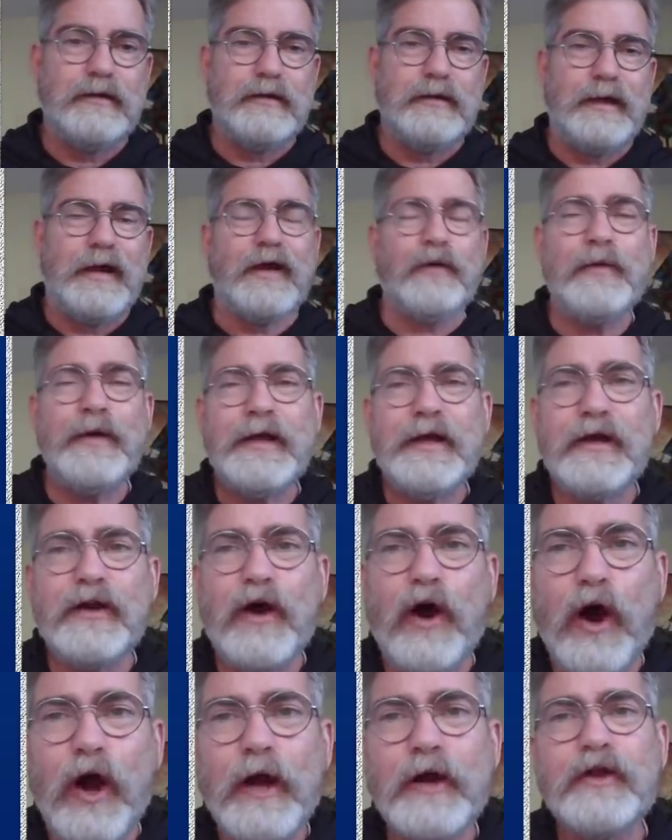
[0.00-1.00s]
And we could
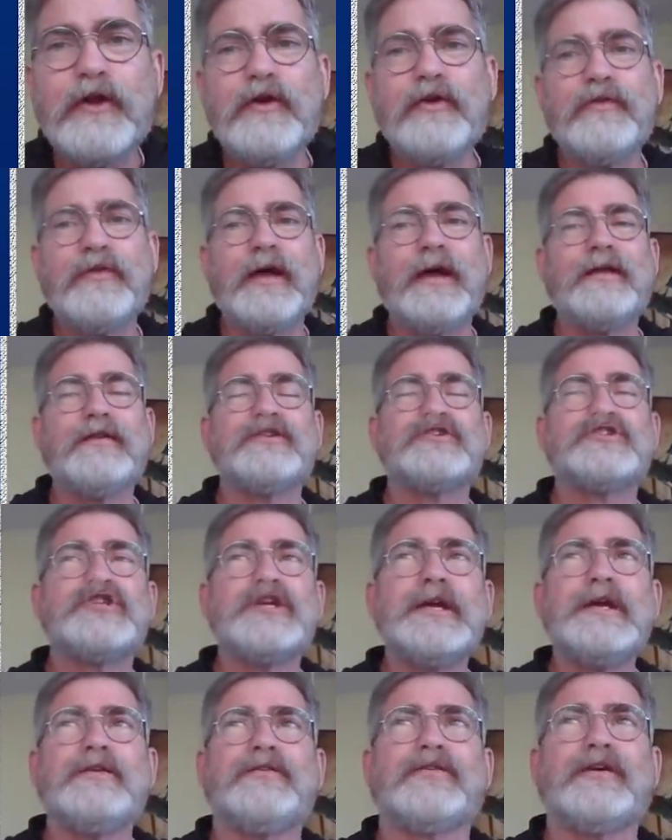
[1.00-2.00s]
argue that
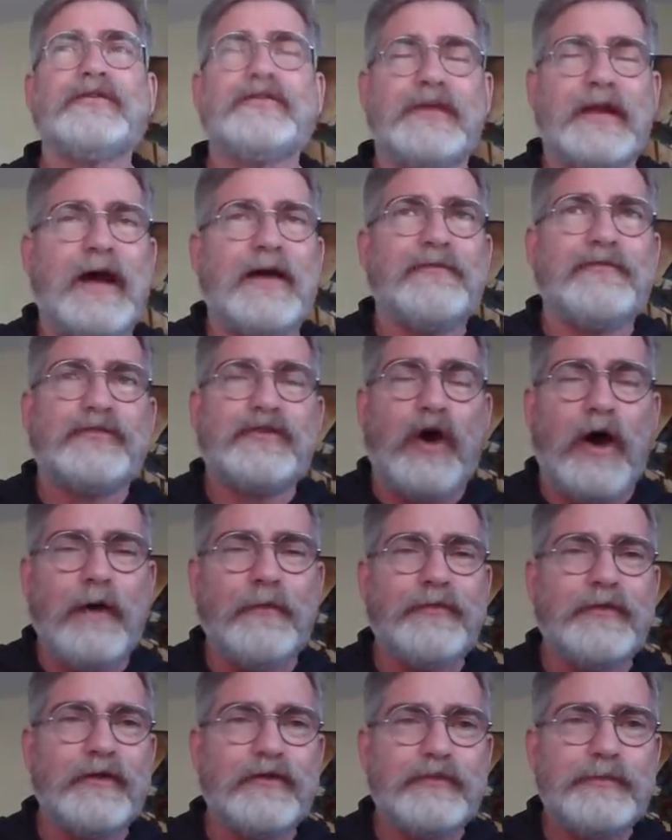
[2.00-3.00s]
Jesus, and I've
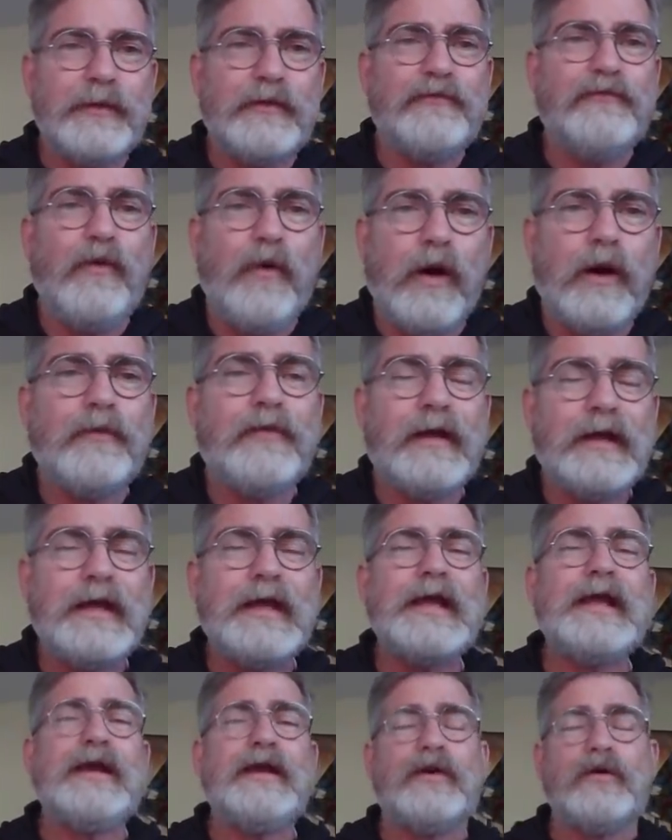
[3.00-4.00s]
taught this before, that
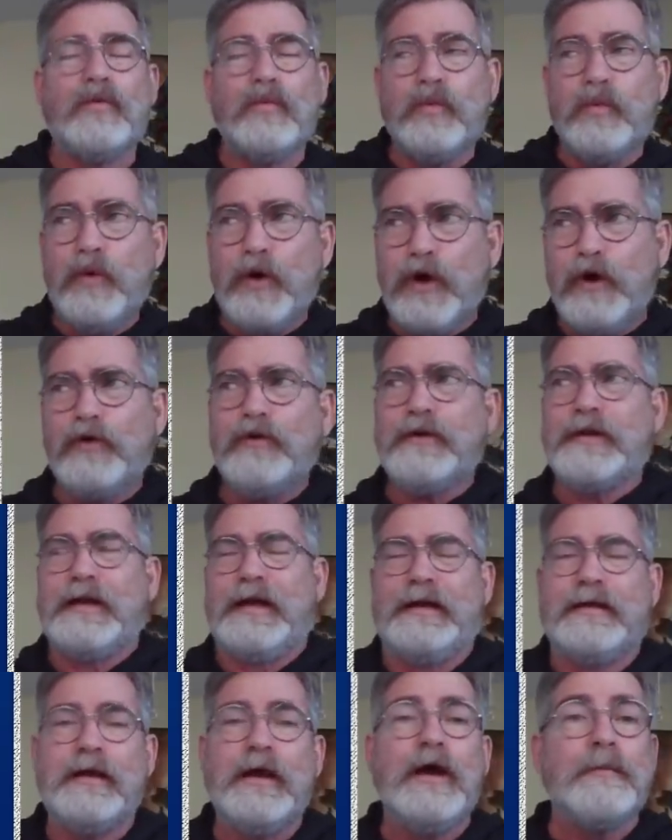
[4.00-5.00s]
he
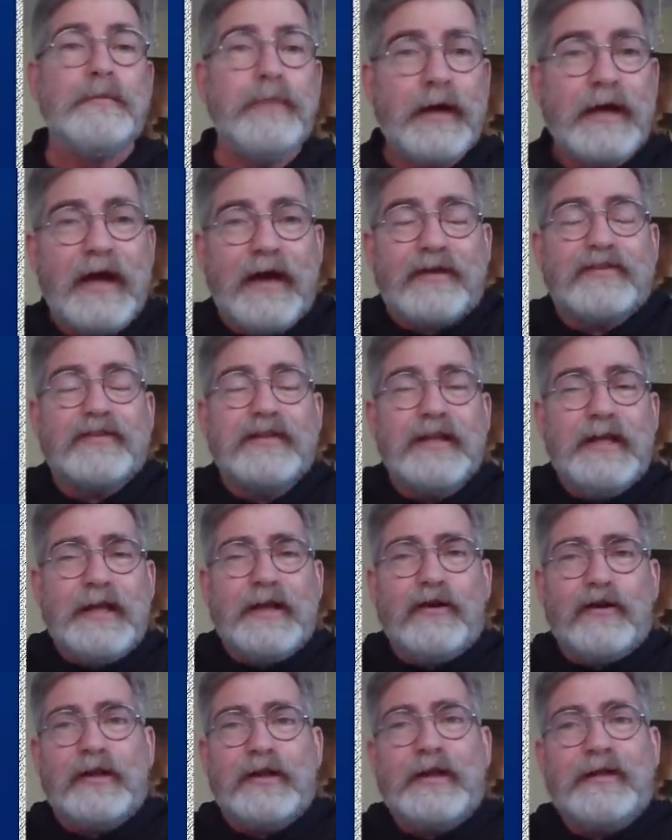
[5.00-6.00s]
wounded because
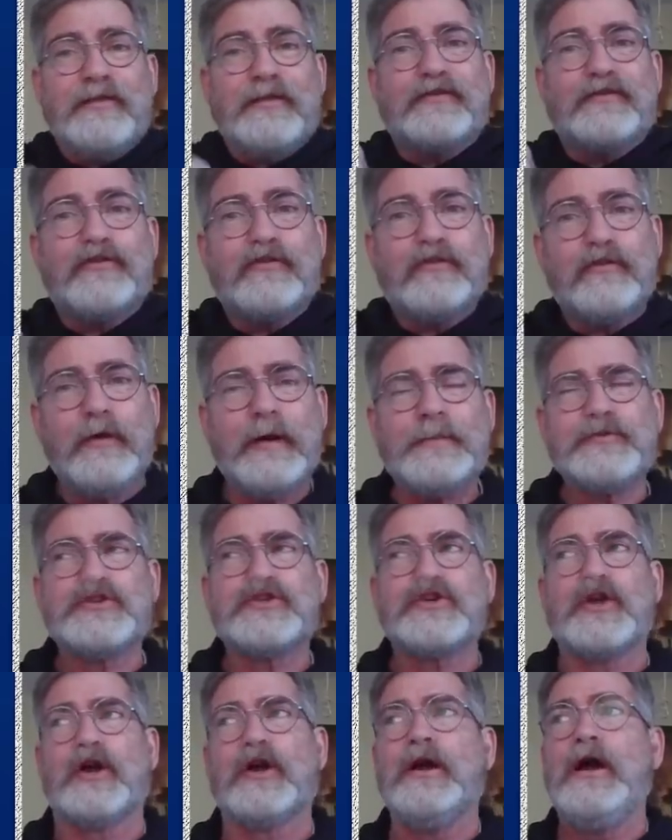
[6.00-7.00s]
literally the
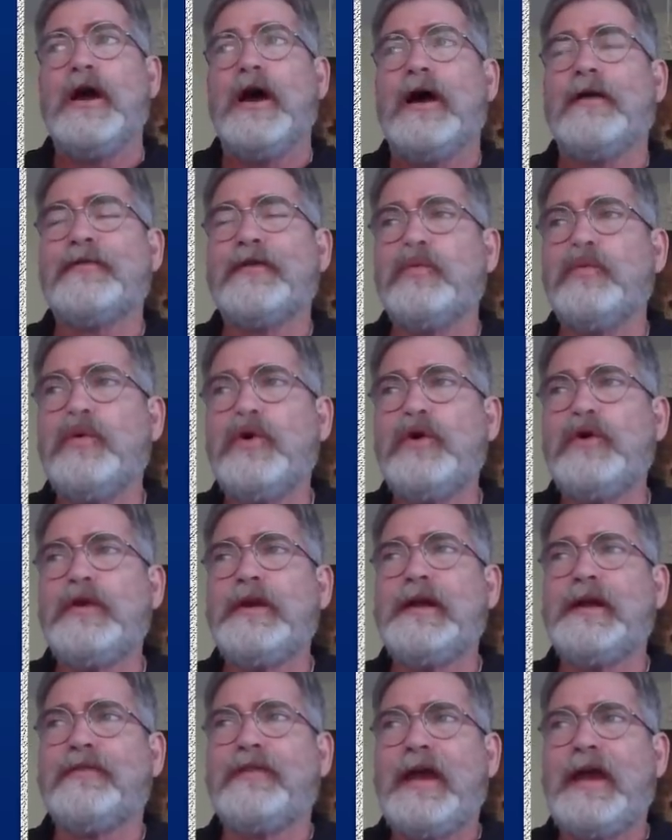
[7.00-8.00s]
scripture of the
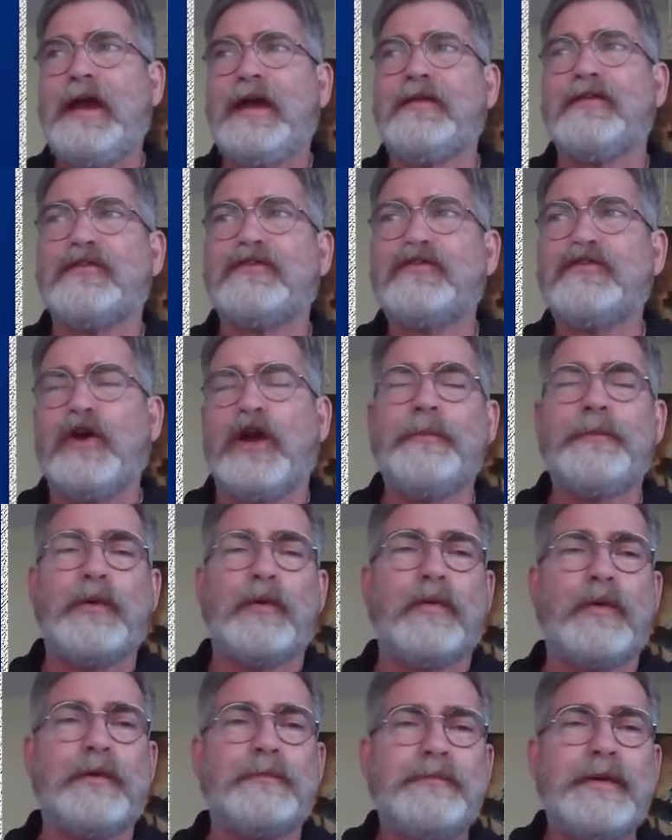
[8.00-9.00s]
wounding of the head of the
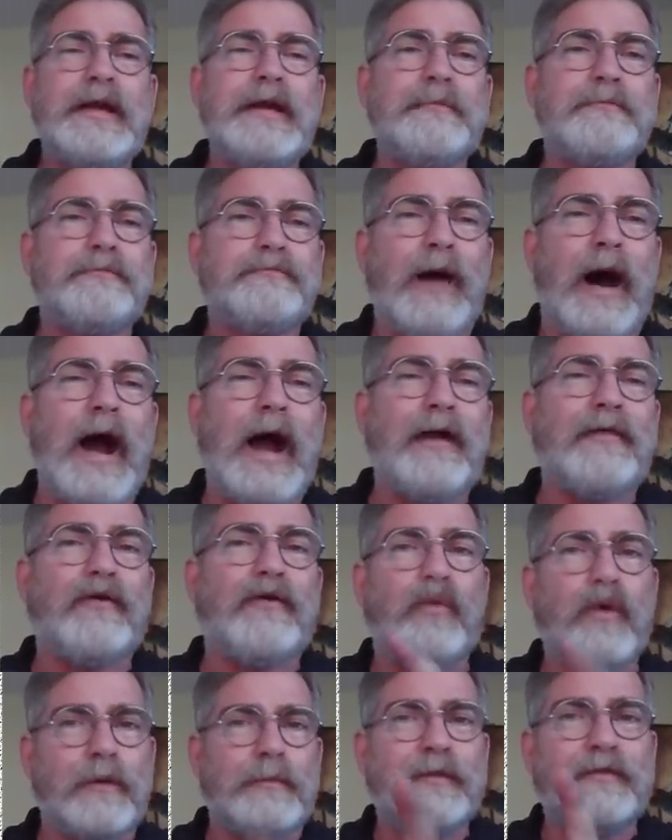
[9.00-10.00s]
serpent would be by
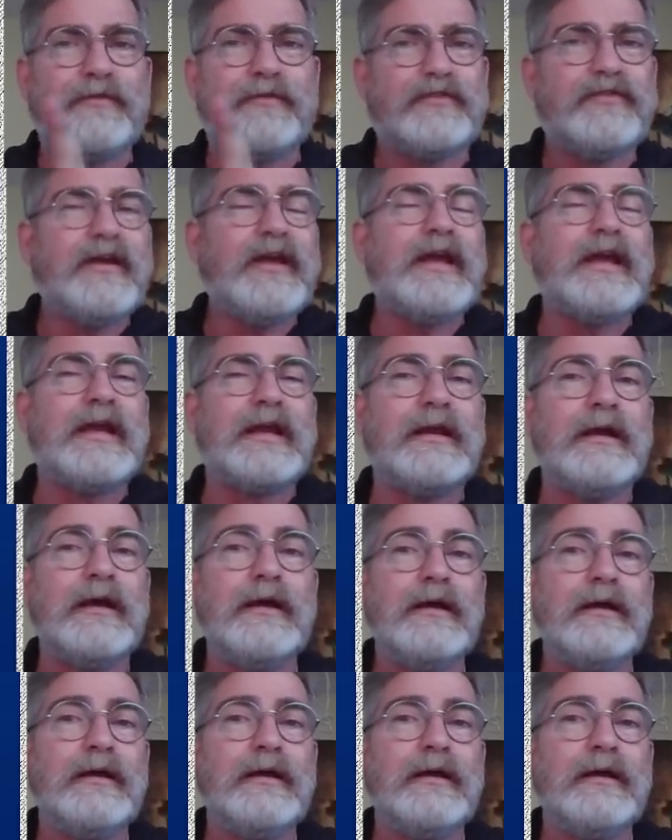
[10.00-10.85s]
the woman's seed.